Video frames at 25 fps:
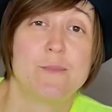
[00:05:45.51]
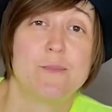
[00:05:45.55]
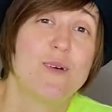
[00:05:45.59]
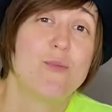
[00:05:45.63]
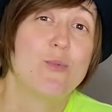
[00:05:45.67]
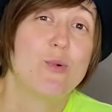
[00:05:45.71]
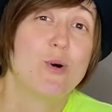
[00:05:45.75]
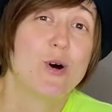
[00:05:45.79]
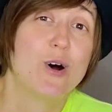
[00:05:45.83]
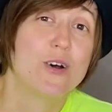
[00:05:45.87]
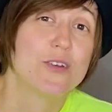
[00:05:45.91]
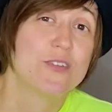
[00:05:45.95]

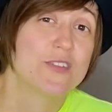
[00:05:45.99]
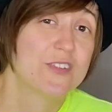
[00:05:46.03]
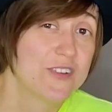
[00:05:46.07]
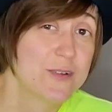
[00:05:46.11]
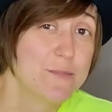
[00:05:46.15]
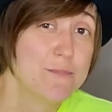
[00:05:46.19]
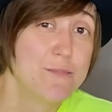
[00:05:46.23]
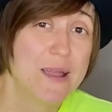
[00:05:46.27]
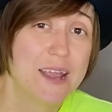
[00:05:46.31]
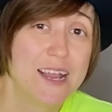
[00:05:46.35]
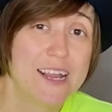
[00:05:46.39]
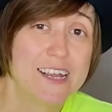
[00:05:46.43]
was the
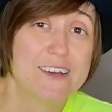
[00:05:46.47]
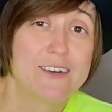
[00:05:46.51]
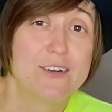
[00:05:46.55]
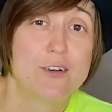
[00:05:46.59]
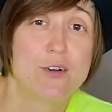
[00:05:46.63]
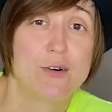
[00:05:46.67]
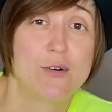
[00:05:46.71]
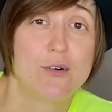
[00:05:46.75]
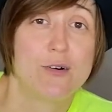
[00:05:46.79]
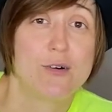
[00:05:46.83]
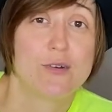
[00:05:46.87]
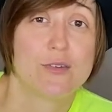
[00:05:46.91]
main
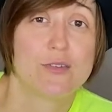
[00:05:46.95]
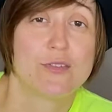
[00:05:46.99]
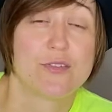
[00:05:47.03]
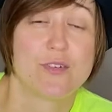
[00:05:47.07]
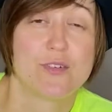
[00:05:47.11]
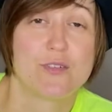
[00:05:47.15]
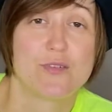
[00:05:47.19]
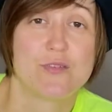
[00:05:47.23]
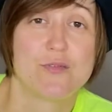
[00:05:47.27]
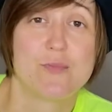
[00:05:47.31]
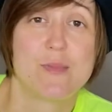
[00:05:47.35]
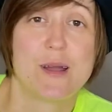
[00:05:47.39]
cause
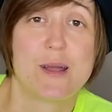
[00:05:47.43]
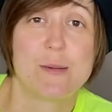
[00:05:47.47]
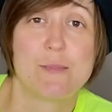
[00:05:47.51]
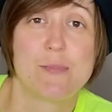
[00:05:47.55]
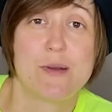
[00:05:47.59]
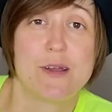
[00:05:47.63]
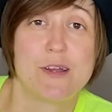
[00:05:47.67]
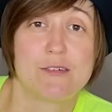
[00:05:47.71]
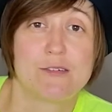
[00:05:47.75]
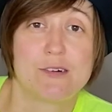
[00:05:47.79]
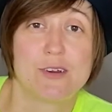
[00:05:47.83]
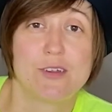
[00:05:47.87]
of my
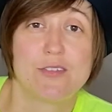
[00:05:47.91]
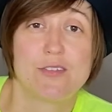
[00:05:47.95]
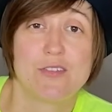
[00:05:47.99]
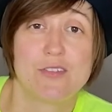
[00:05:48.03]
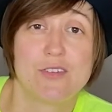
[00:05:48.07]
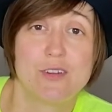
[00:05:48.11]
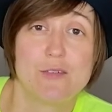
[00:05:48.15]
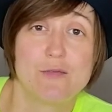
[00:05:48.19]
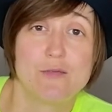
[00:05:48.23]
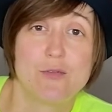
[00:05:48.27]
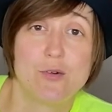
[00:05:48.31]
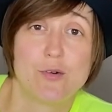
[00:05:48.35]
parents'
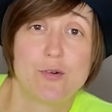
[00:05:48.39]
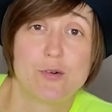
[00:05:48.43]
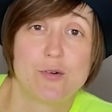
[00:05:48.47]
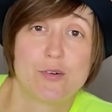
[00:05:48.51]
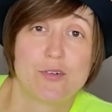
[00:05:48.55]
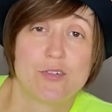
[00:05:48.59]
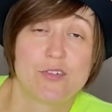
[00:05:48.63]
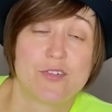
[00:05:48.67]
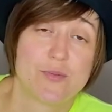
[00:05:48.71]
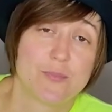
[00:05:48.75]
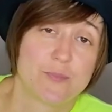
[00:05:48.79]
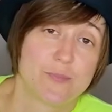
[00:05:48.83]

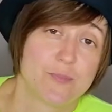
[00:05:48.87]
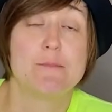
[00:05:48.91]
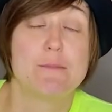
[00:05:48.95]
divorce.